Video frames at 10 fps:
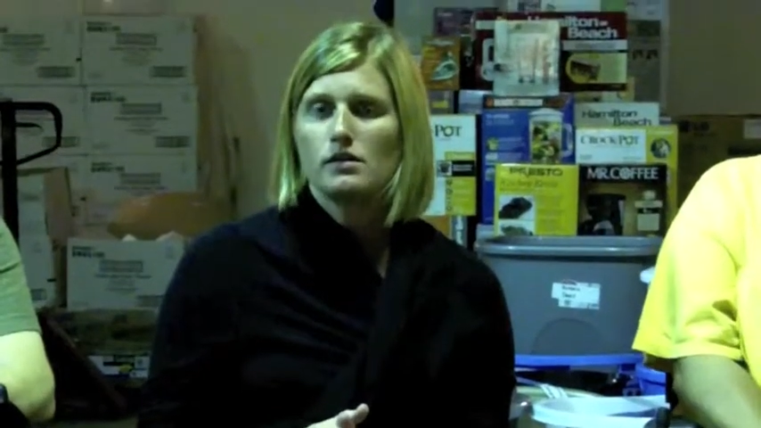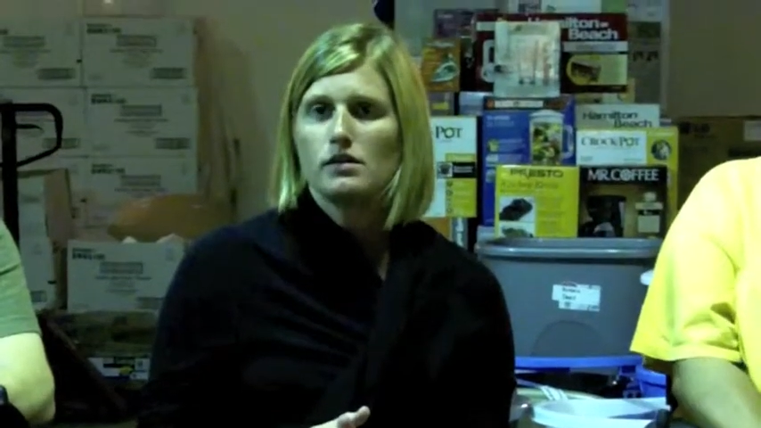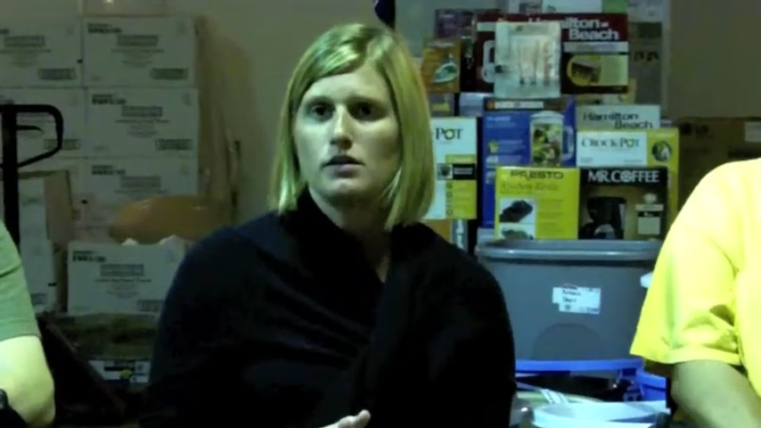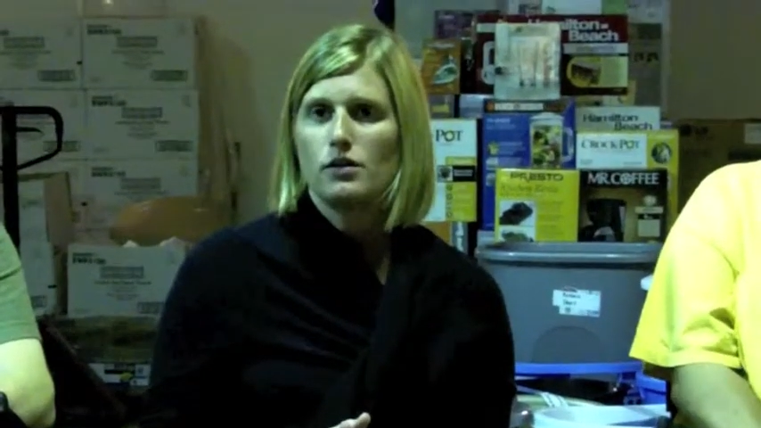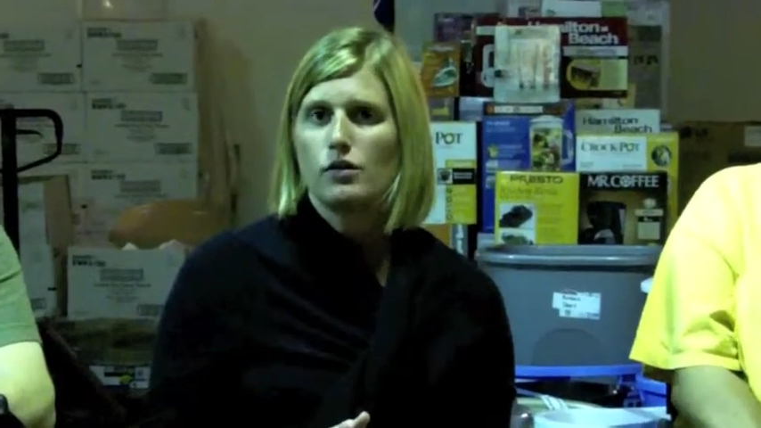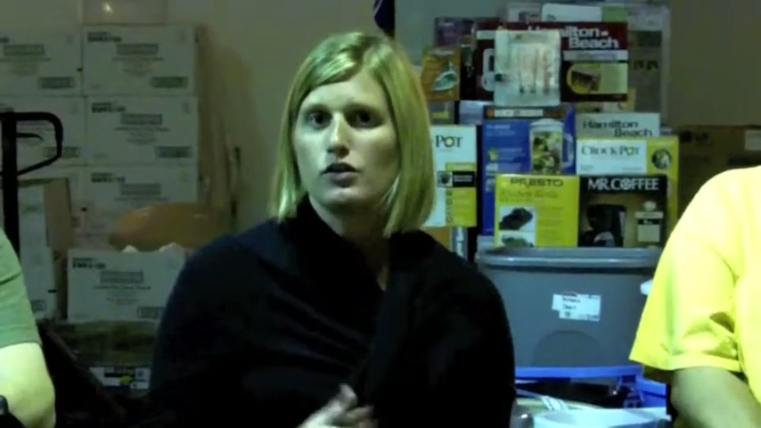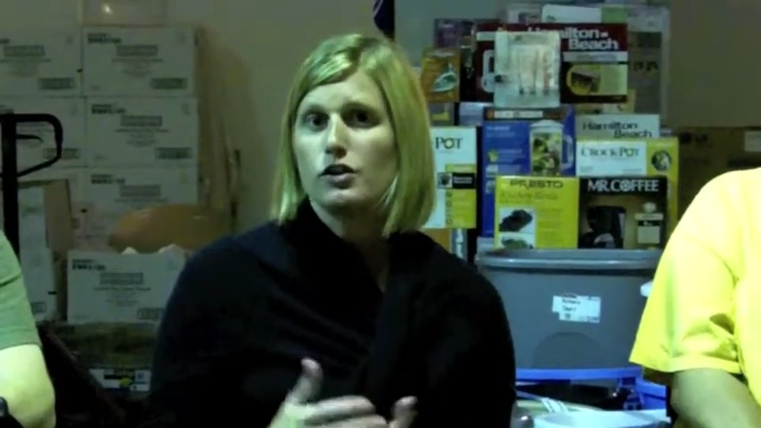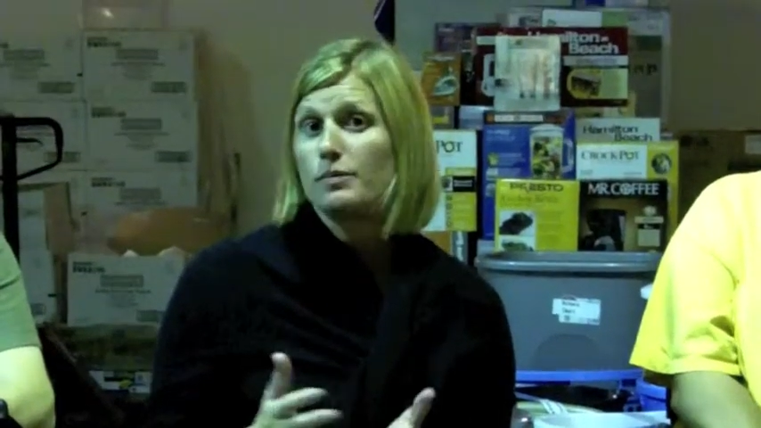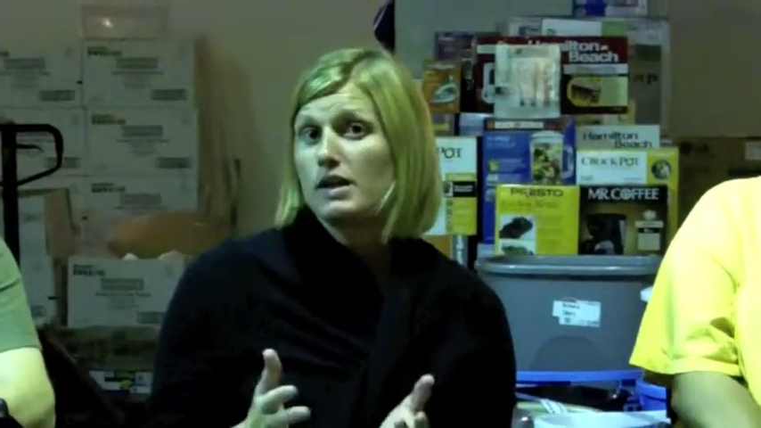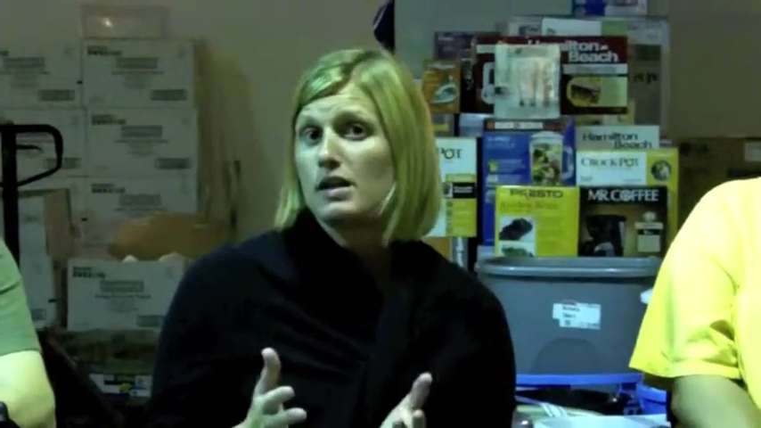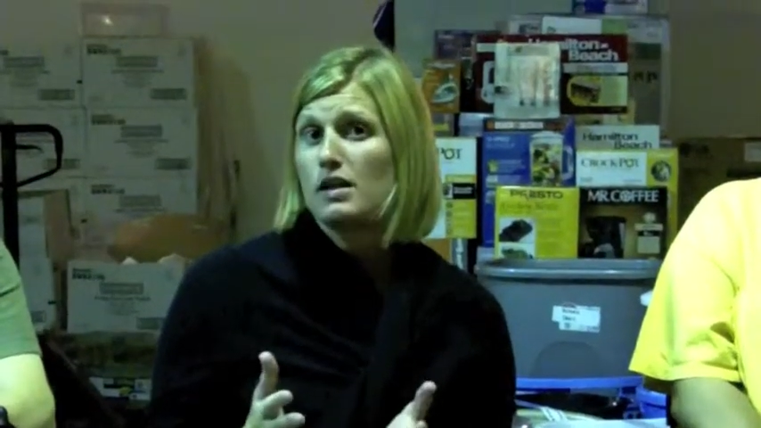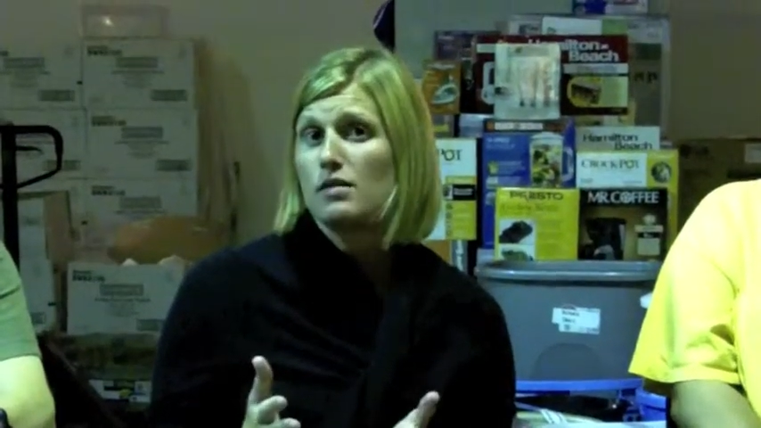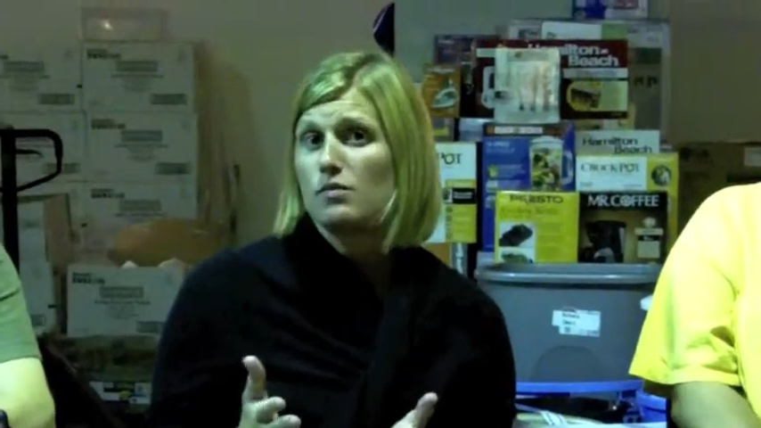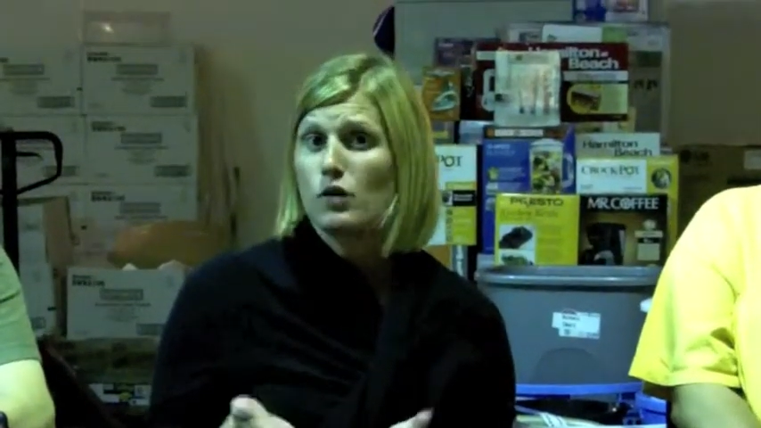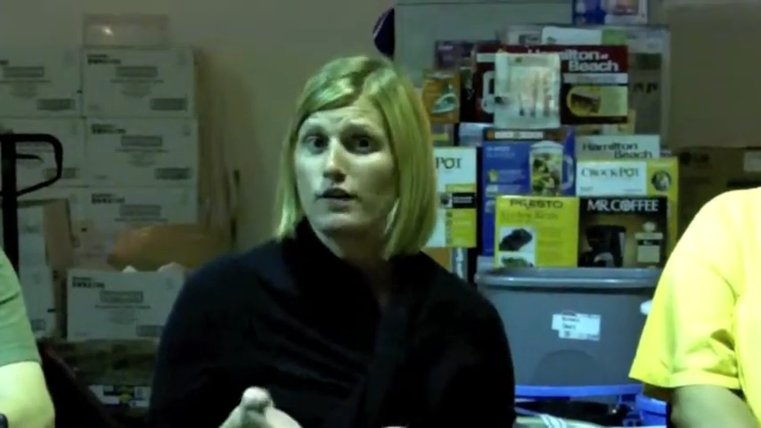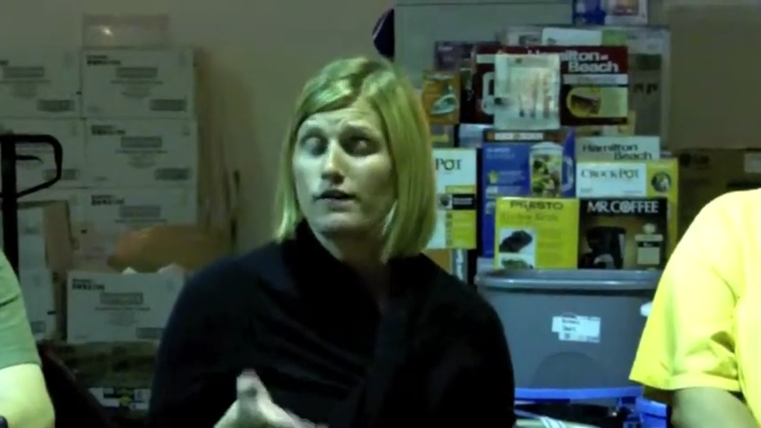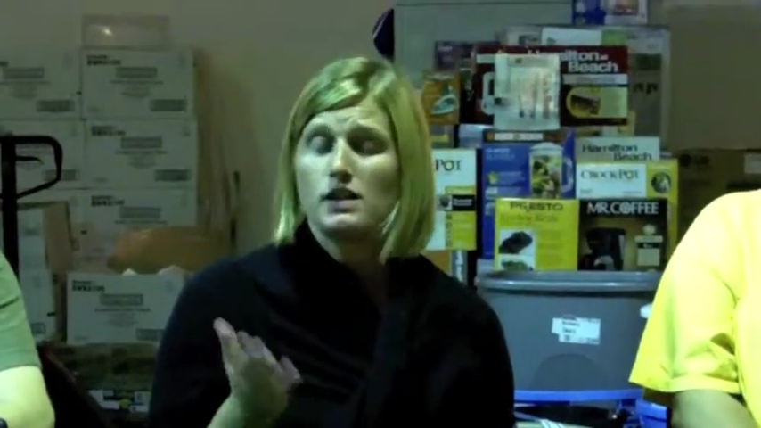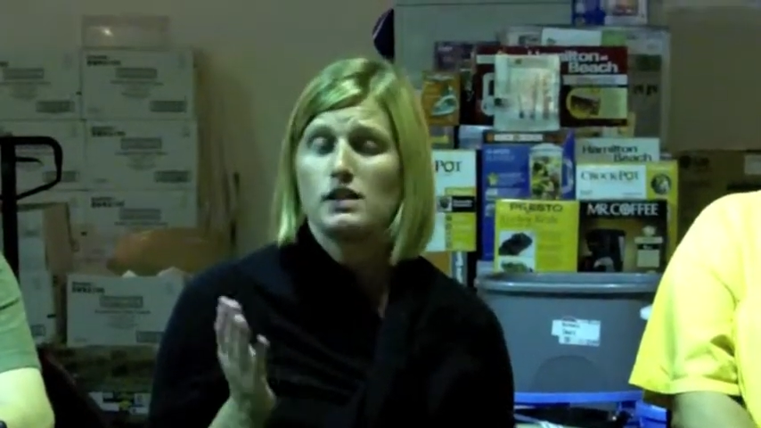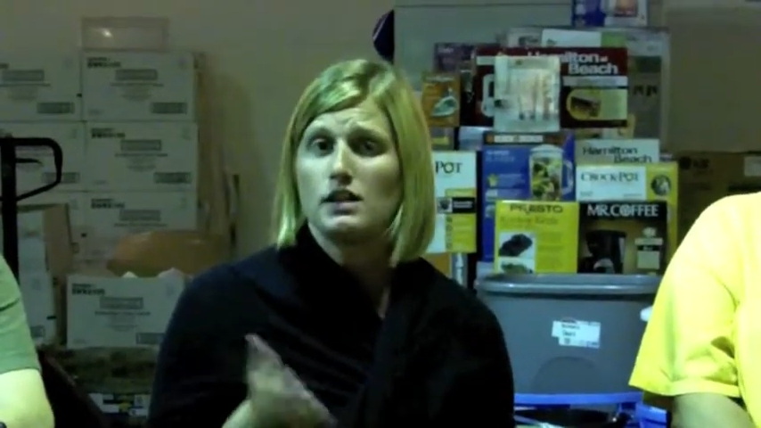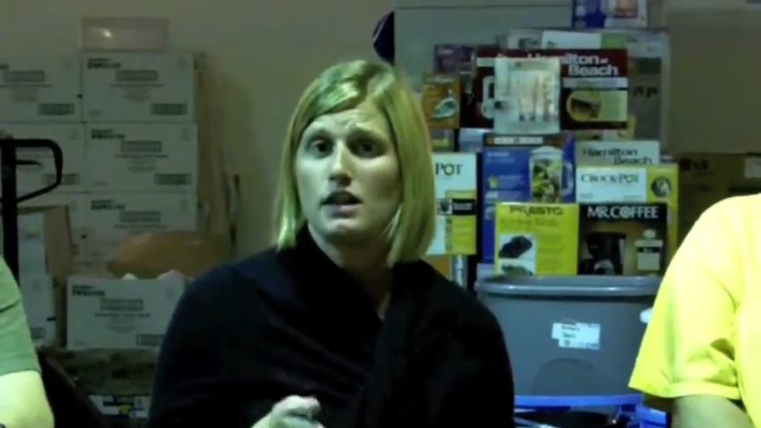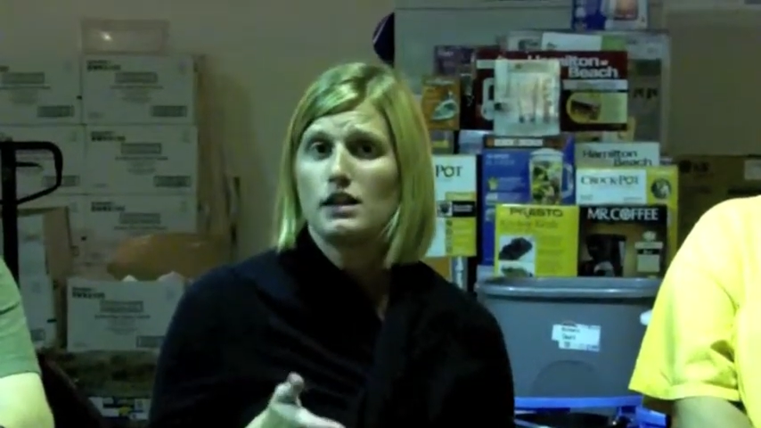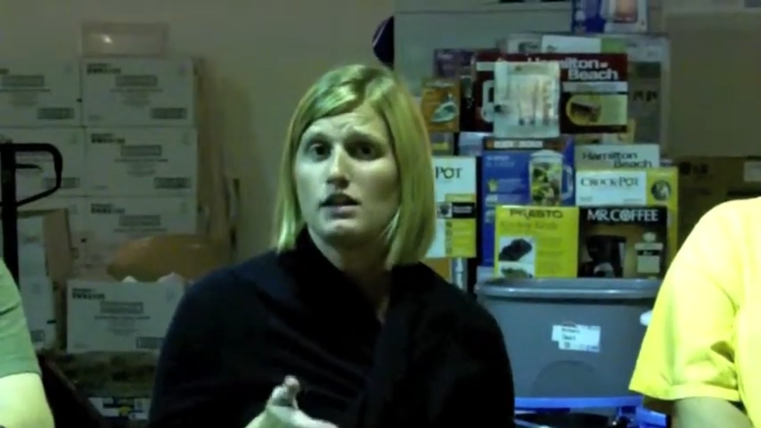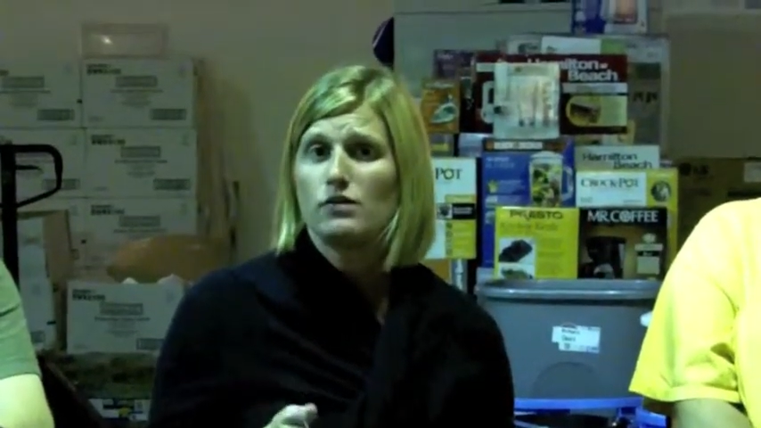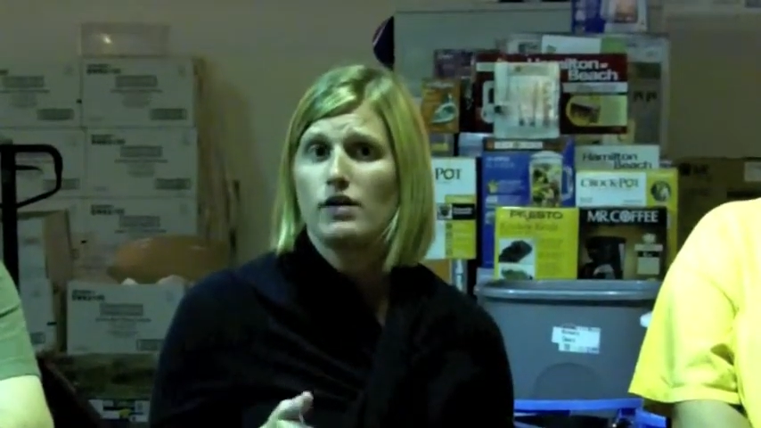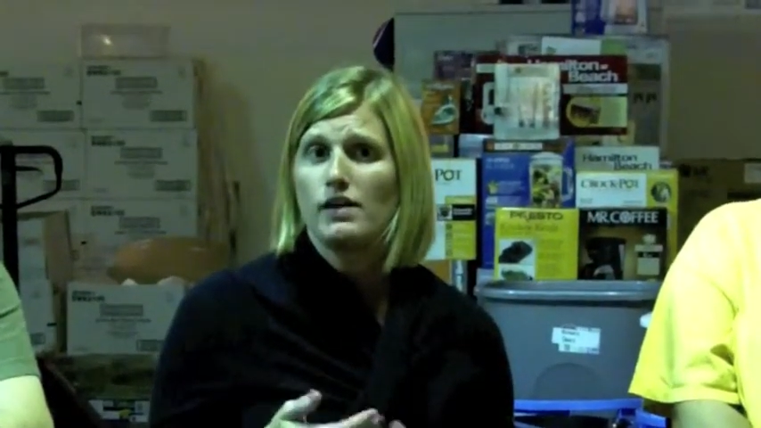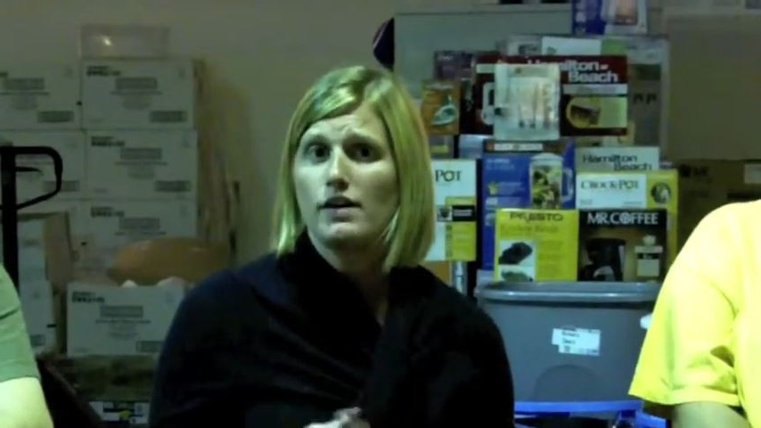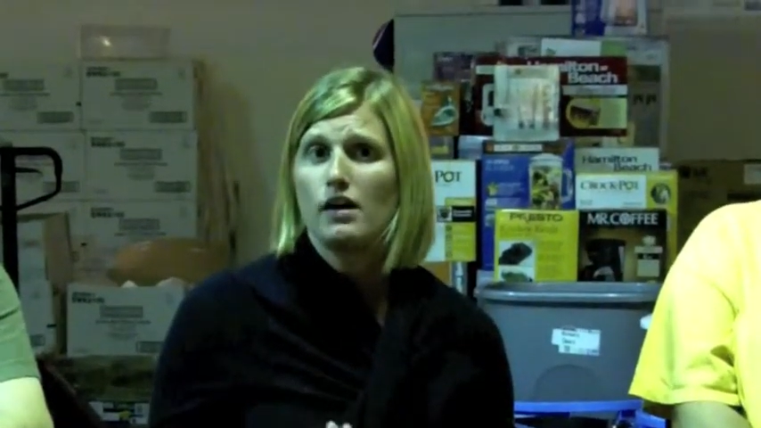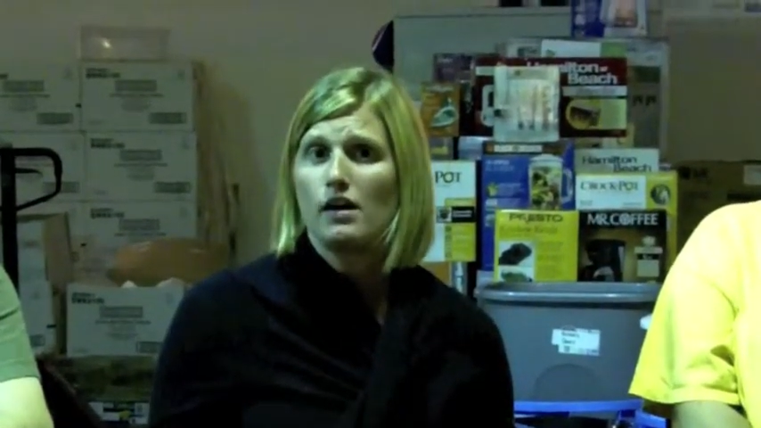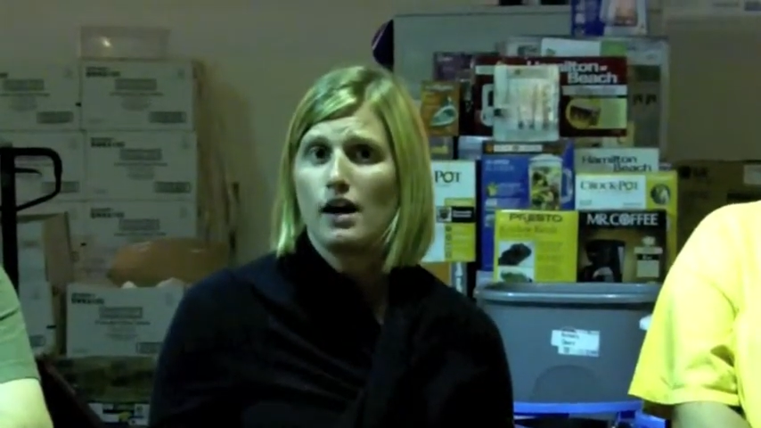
So it would just be more convenient to get it done right there,